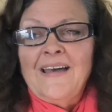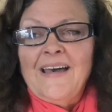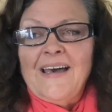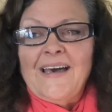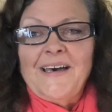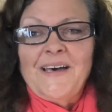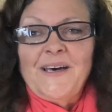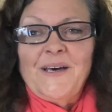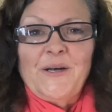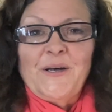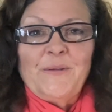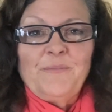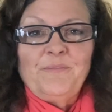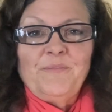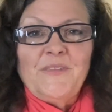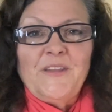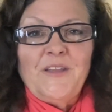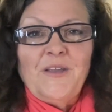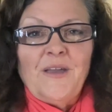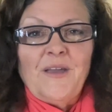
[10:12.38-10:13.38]

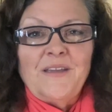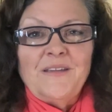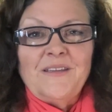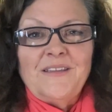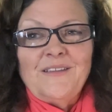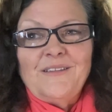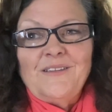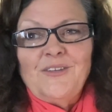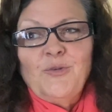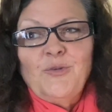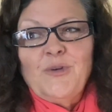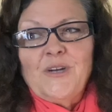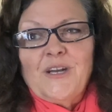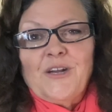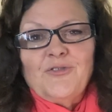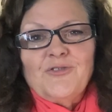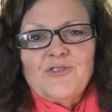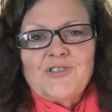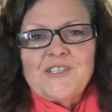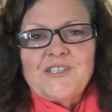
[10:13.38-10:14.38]
you would
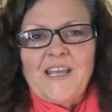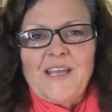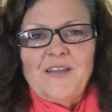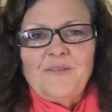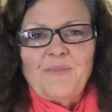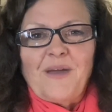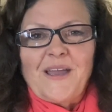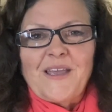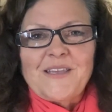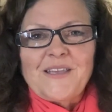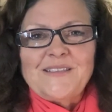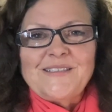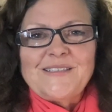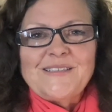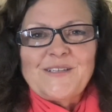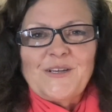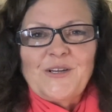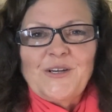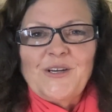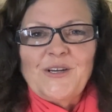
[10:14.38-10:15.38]
understand my
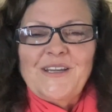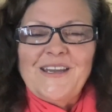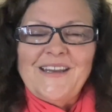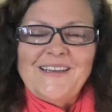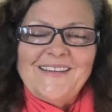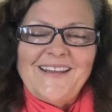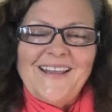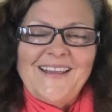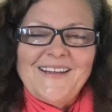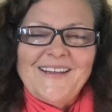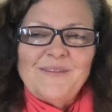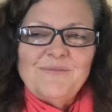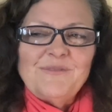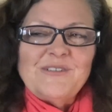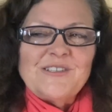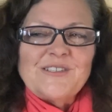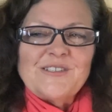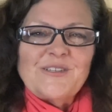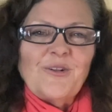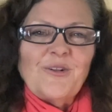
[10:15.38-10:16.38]
concern. And I'm
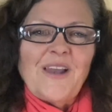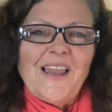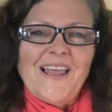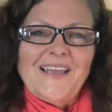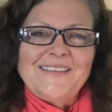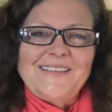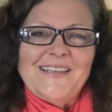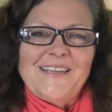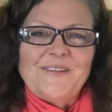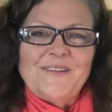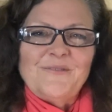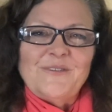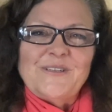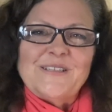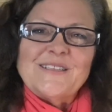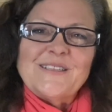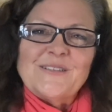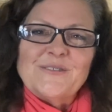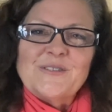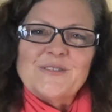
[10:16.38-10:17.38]
just so glad that it
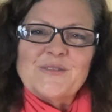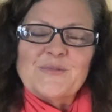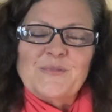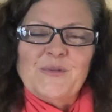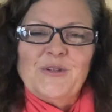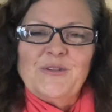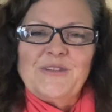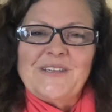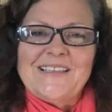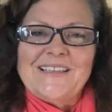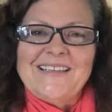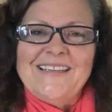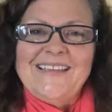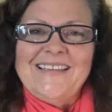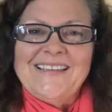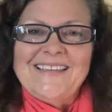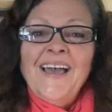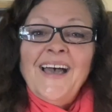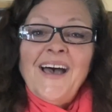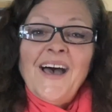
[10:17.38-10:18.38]
went so smoothly.
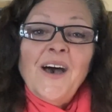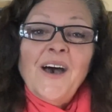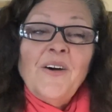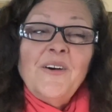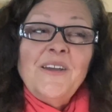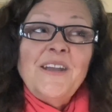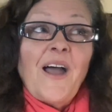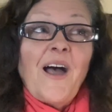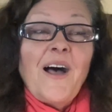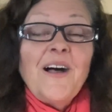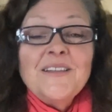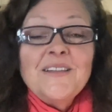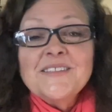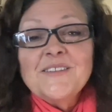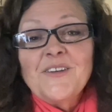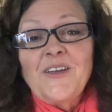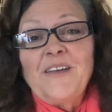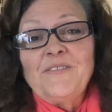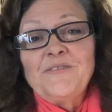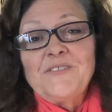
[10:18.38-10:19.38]
Oh, and I
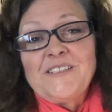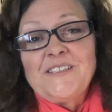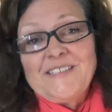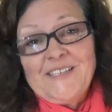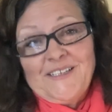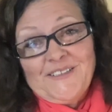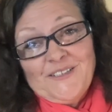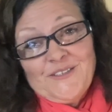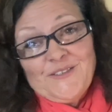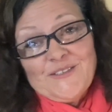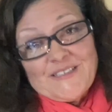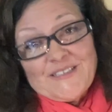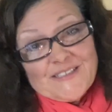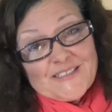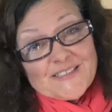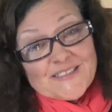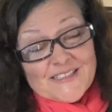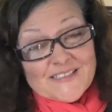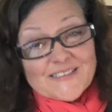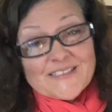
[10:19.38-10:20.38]
also have to tell you,
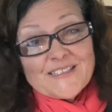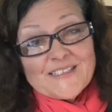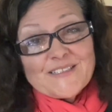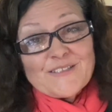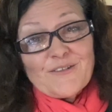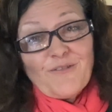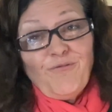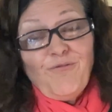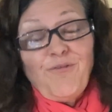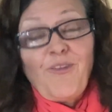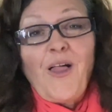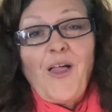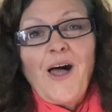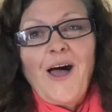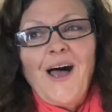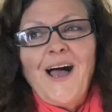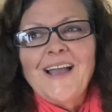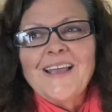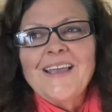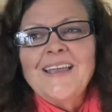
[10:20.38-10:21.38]
since this is a
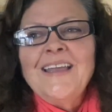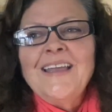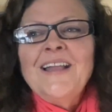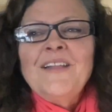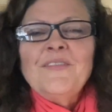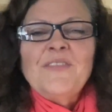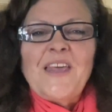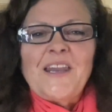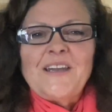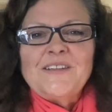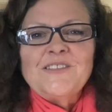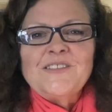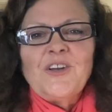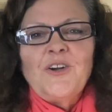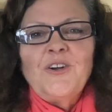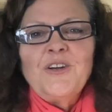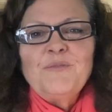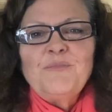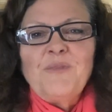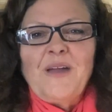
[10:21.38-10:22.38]
vlog, that I
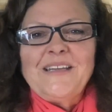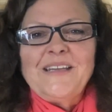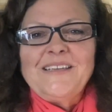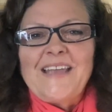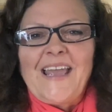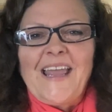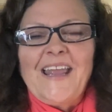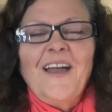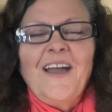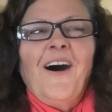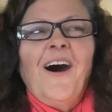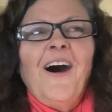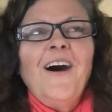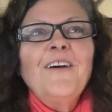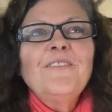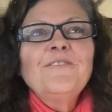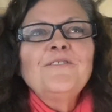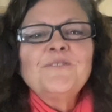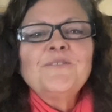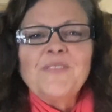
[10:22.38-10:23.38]
started my day
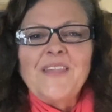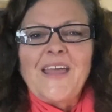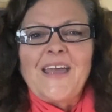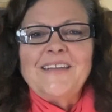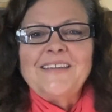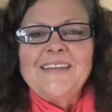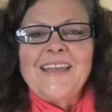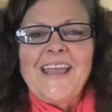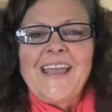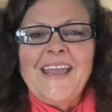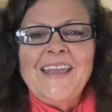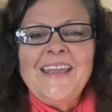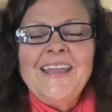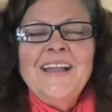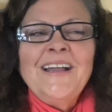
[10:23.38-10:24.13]
off that day,